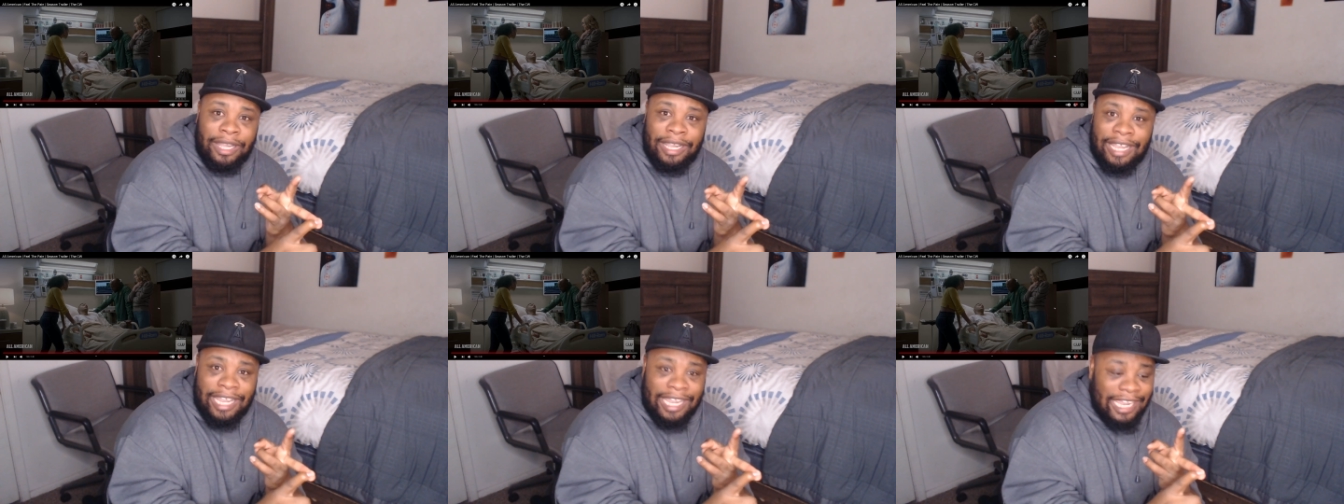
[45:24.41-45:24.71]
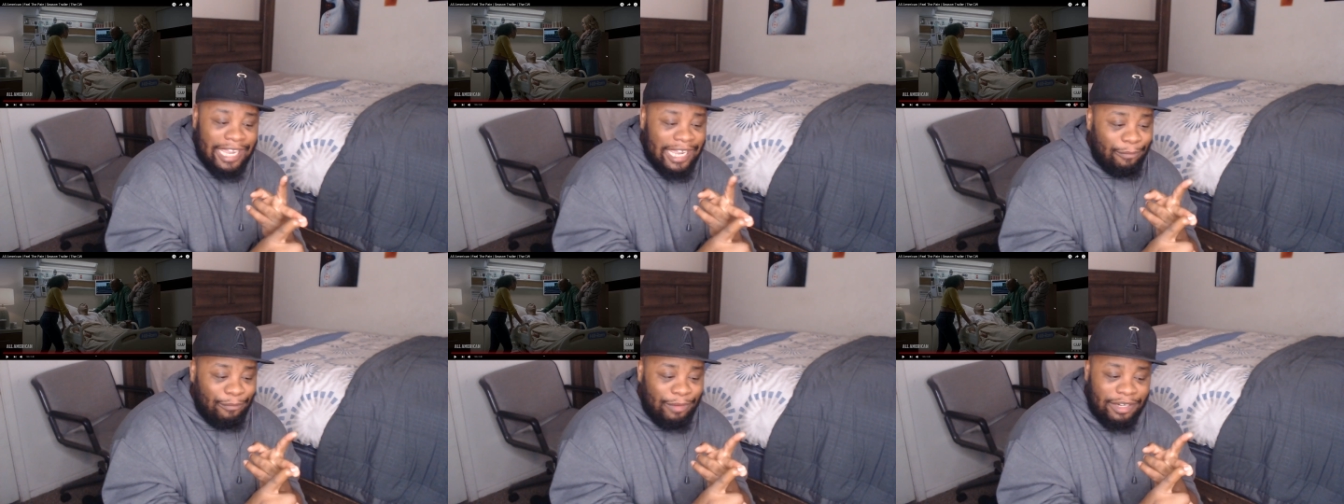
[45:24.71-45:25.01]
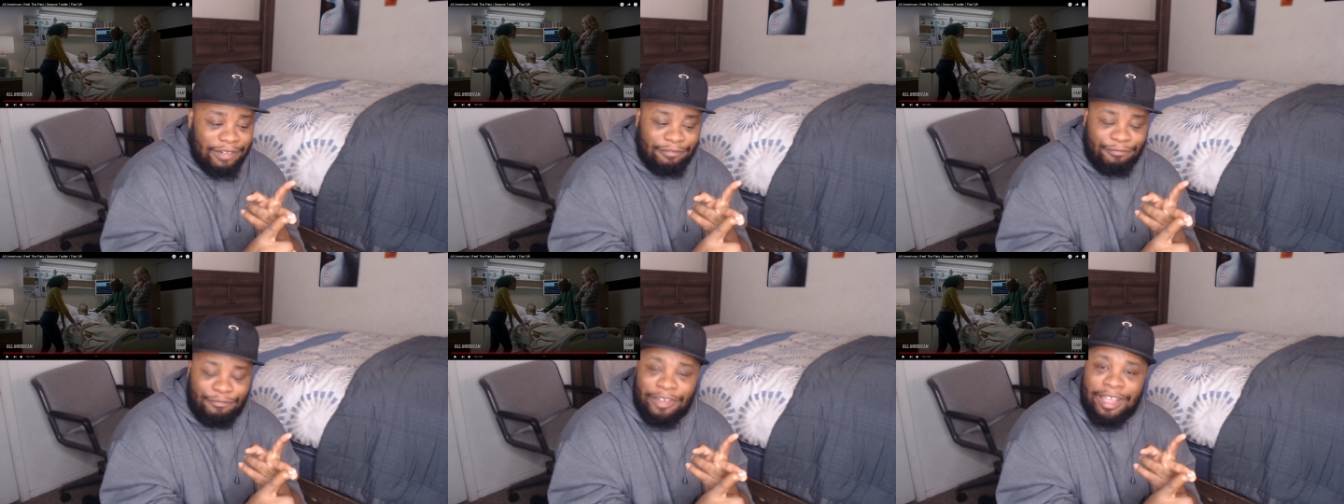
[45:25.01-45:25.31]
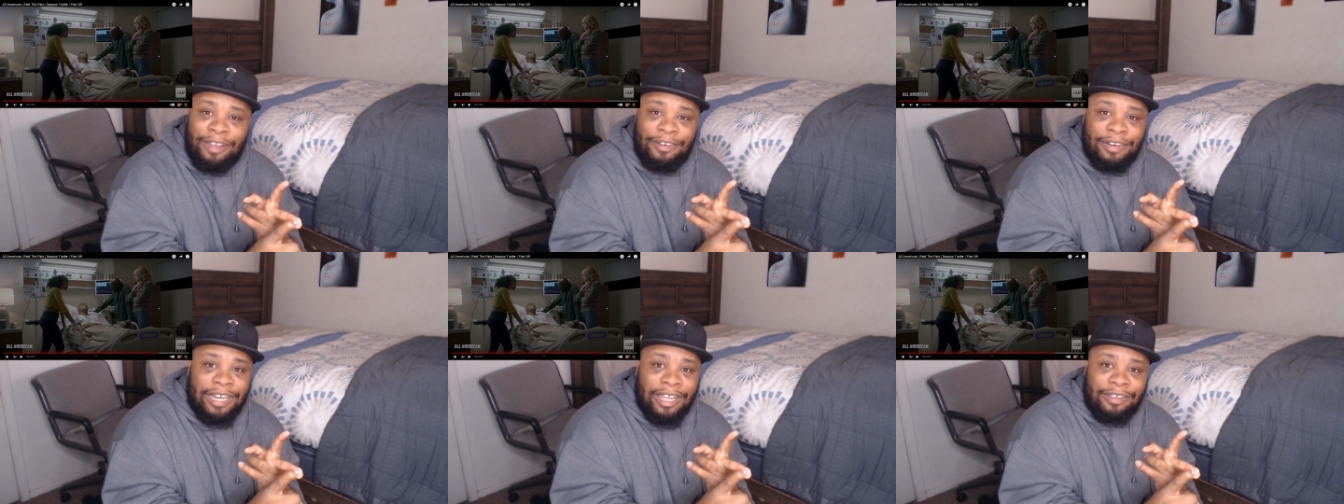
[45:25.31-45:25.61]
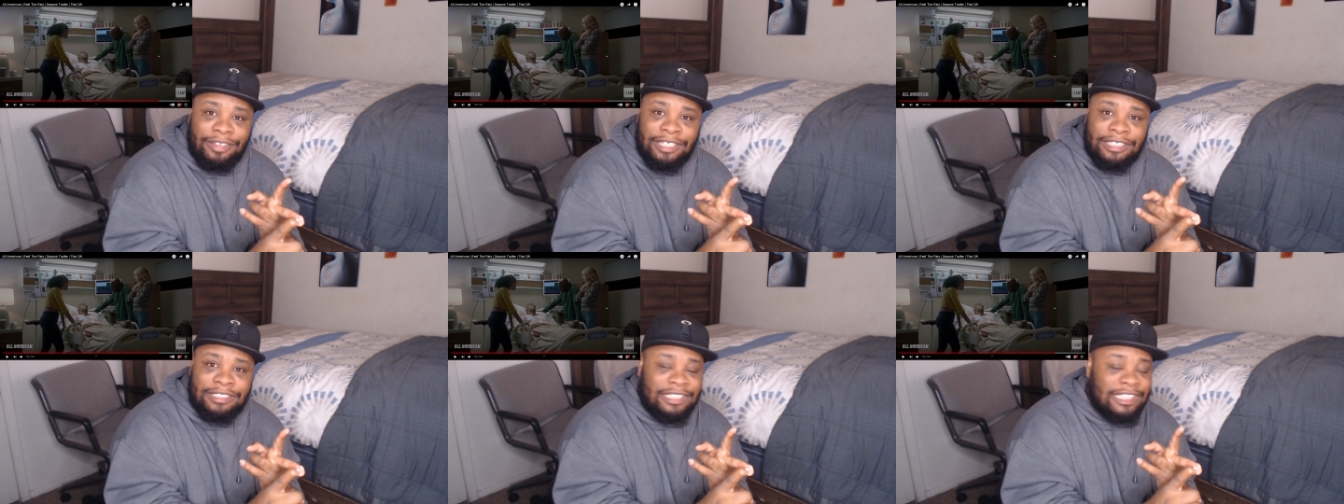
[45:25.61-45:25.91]
and we found out
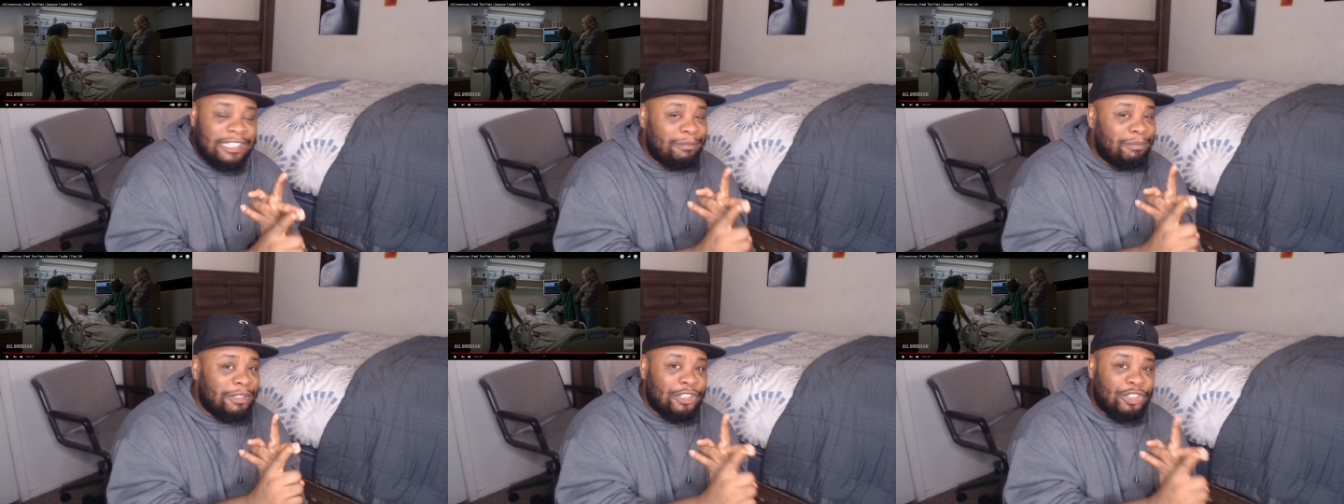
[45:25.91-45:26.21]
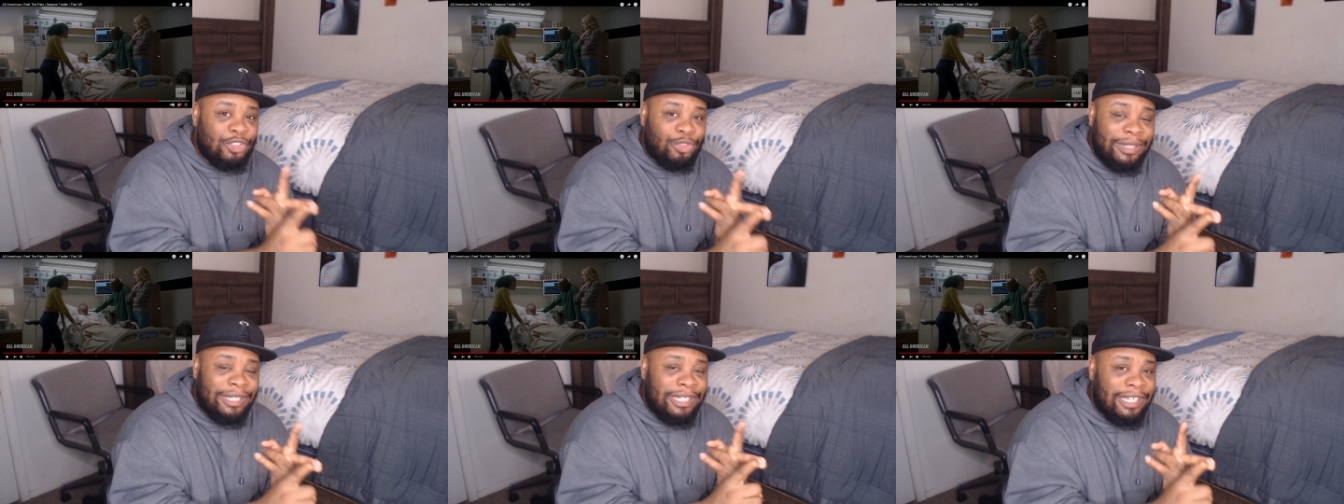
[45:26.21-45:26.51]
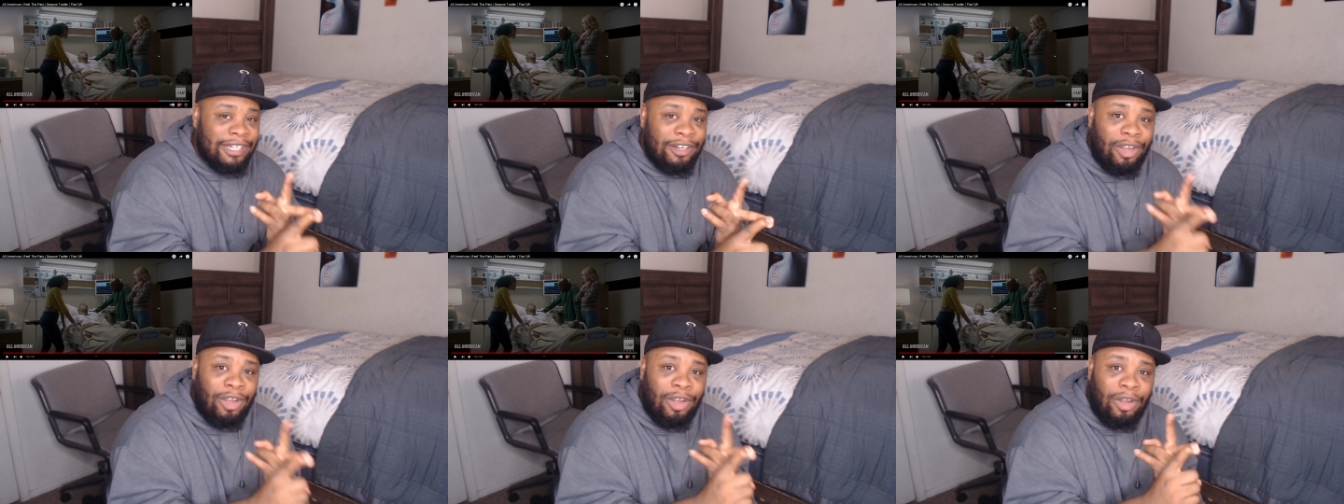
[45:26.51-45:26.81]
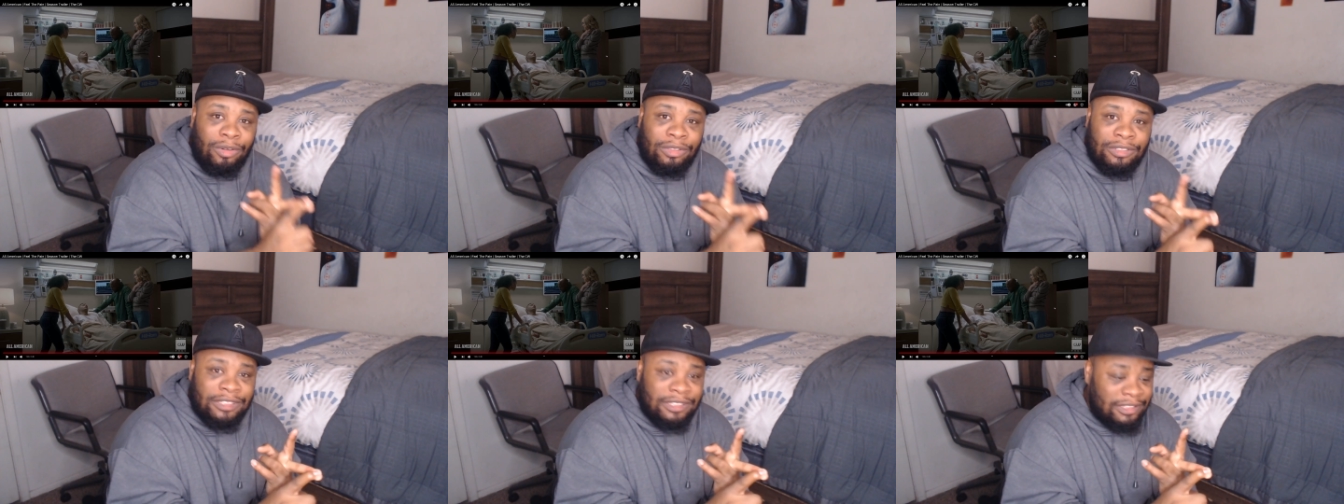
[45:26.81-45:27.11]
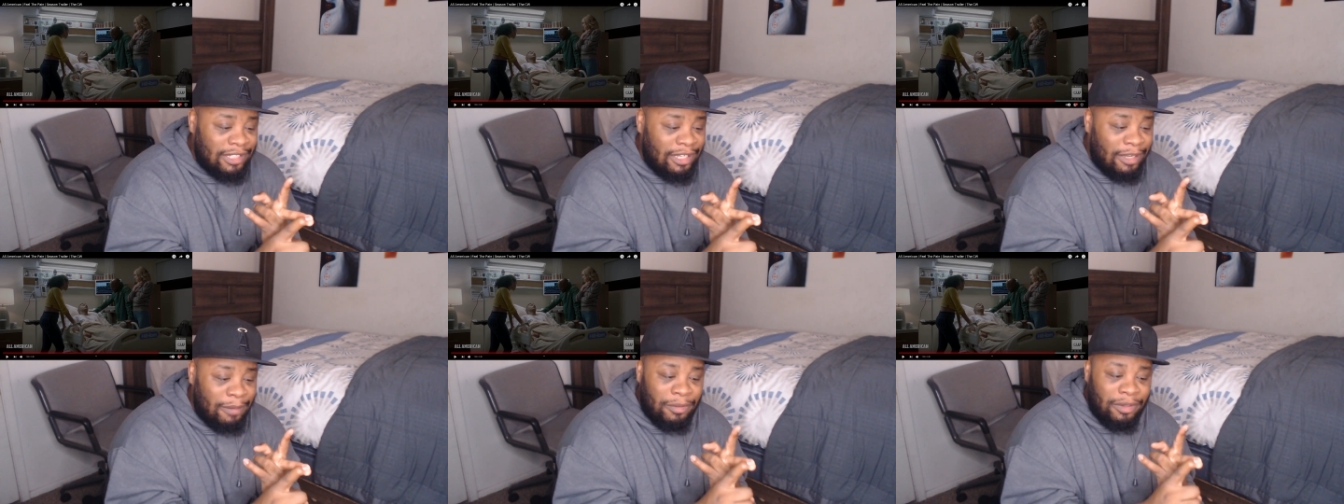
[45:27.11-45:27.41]
that she's been drinking all
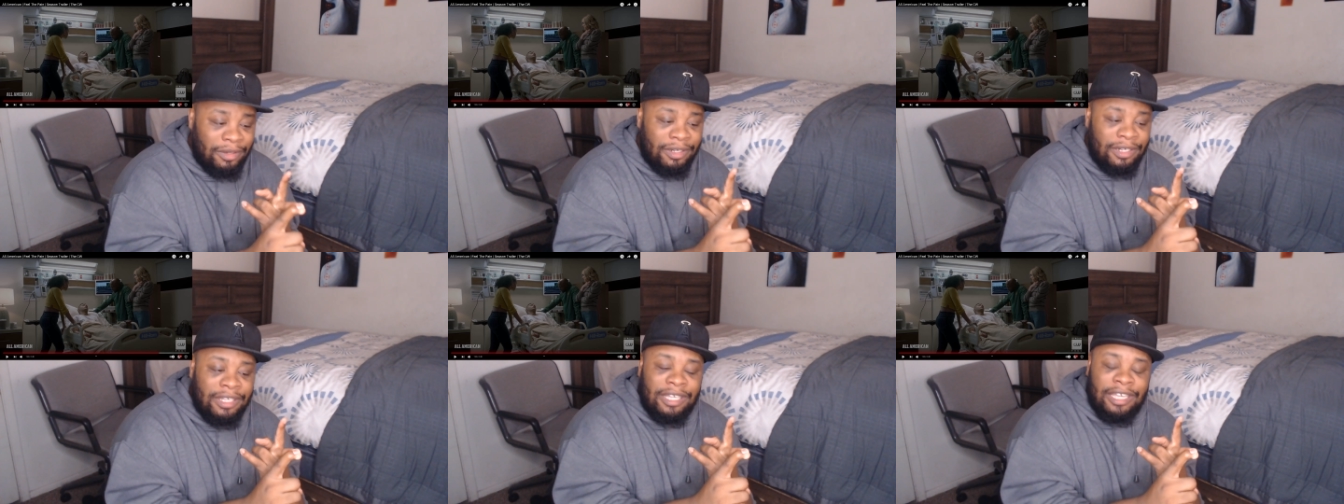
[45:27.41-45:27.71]
summer,